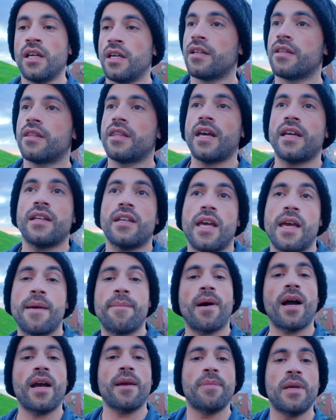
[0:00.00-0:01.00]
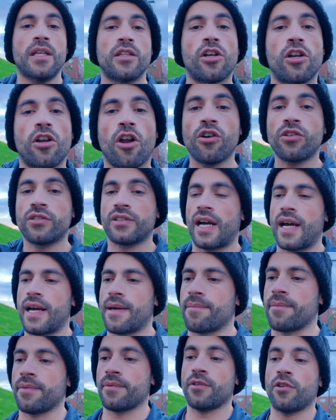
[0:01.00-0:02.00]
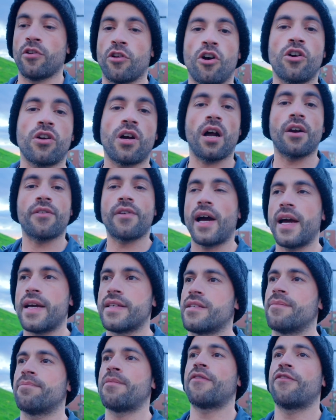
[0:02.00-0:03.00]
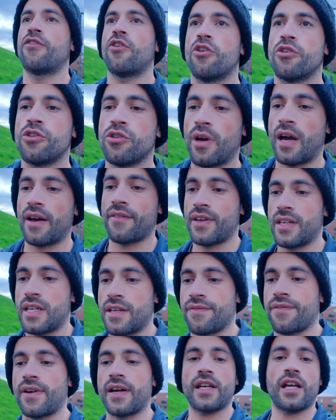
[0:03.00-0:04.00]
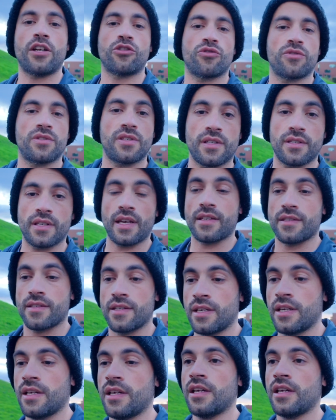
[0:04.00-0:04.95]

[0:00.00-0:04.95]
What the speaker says: then it might be the long horizon before you have any financial success.